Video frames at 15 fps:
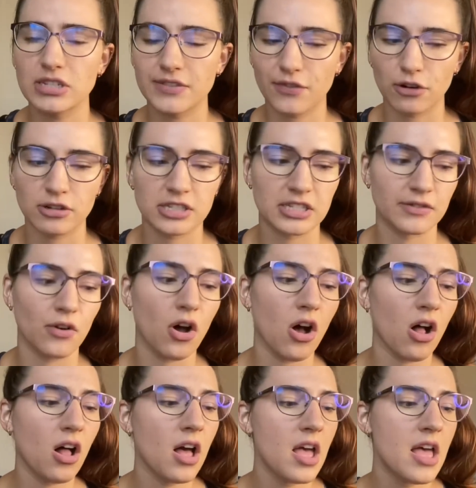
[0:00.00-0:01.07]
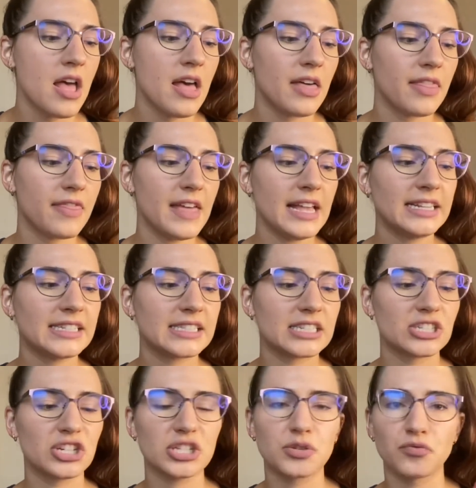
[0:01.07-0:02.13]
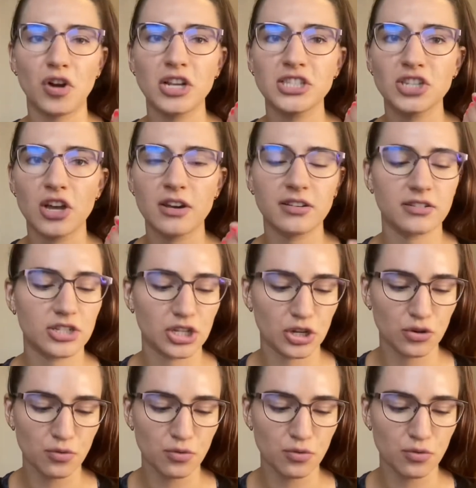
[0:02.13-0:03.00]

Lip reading: First of all, this just runs on 2